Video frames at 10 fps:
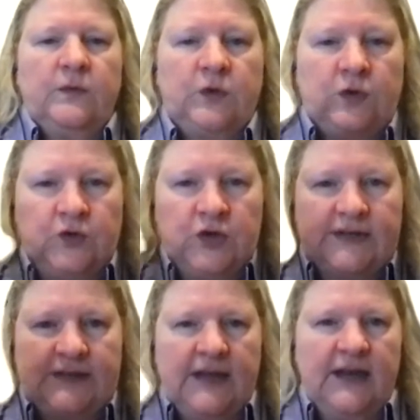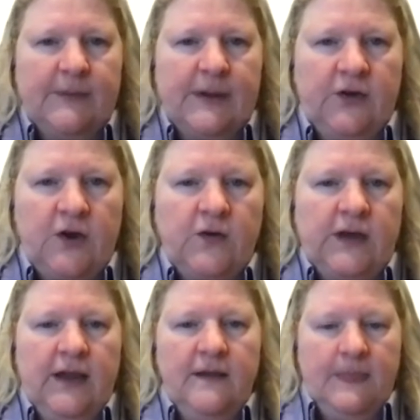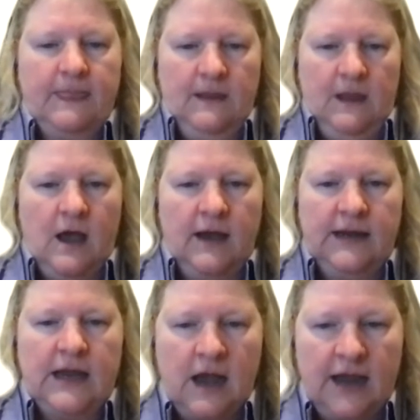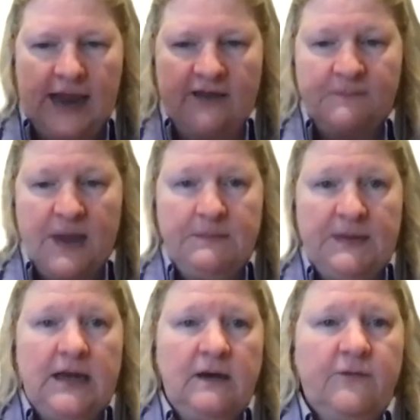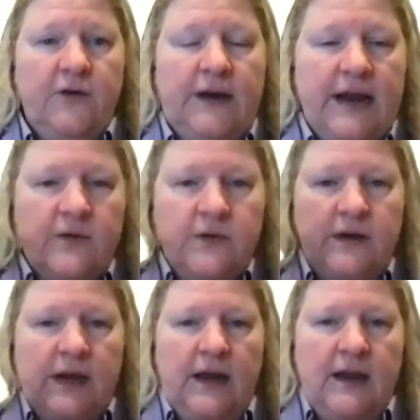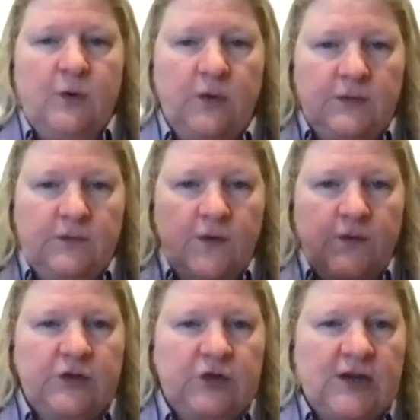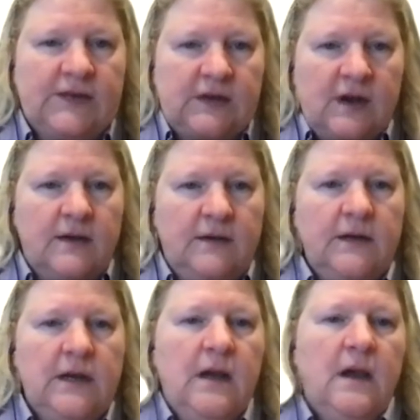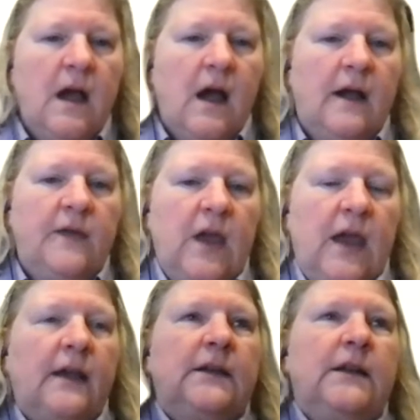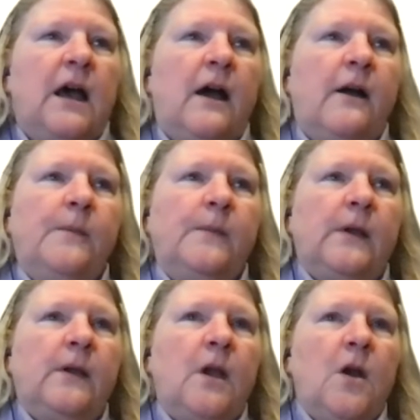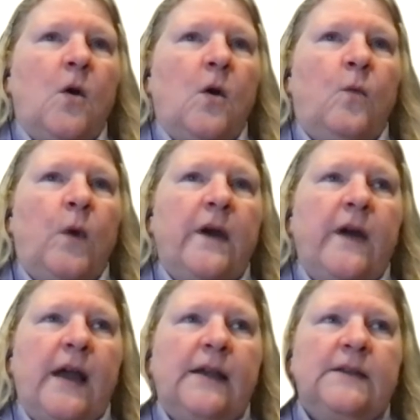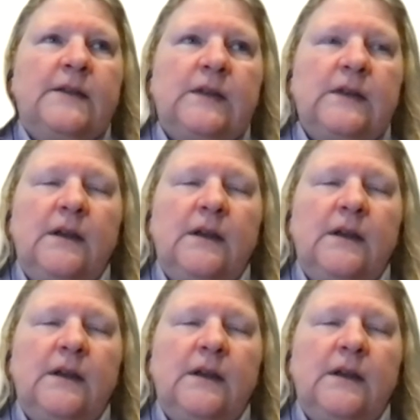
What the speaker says: to just think about, okay, I have my meeting for an hour and I'm going to focus just on that. Whereas